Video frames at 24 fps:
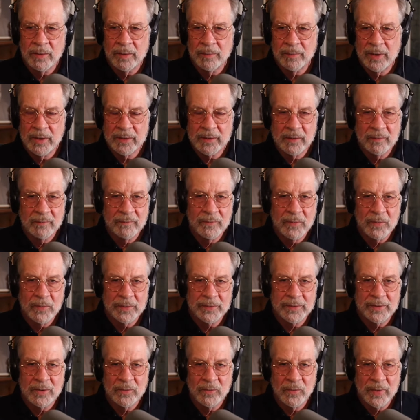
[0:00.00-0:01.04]
am looking
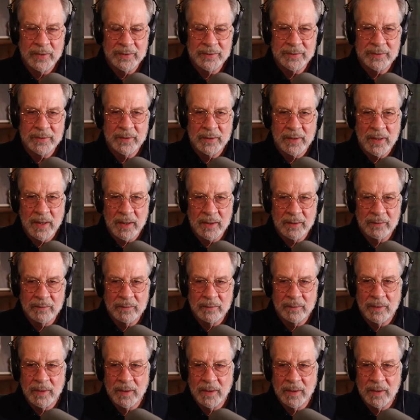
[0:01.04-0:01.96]
forward to Wednesday night,